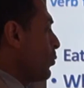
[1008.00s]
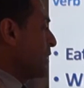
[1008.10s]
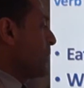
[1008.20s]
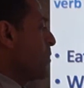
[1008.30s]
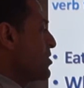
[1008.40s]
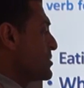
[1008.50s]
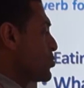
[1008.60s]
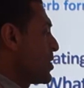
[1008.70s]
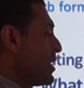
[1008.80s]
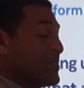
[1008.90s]
what about this
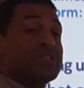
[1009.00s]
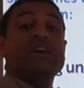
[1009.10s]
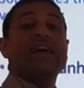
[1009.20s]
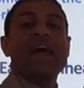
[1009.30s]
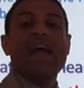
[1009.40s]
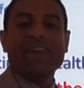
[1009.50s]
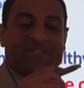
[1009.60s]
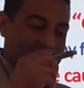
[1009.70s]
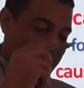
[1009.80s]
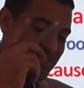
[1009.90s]
word,
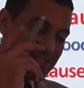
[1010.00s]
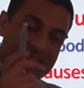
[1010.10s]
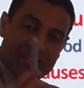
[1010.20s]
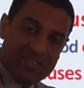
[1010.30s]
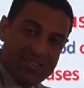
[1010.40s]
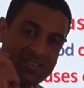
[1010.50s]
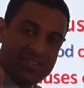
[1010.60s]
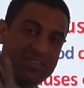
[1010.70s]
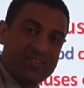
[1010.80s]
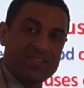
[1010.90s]
hit?
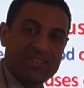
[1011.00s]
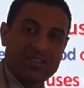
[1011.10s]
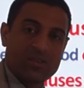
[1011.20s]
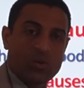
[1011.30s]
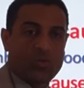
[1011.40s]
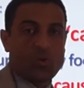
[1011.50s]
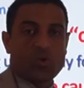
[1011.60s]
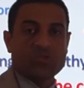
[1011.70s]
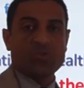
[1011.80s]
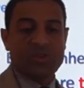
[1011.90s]
Of
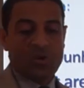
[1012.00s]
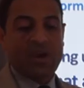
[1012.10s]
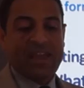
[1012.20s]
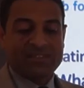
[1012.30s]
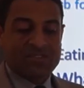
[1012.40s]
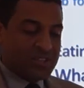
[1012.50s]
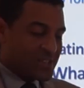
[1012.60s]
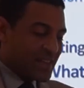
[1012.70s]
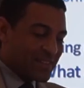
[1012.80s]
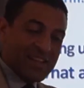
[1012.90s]
course we know hit
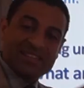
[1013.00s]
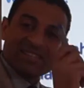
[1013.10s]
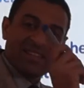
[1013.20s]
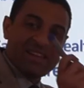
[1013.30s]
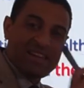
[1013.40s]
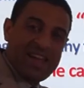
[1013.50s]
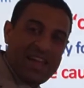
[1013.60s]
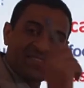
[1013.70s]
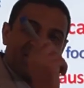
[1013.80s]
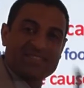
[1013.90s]
just like this,
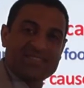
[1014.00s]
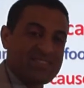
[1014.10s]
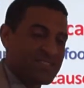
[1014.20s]
hit.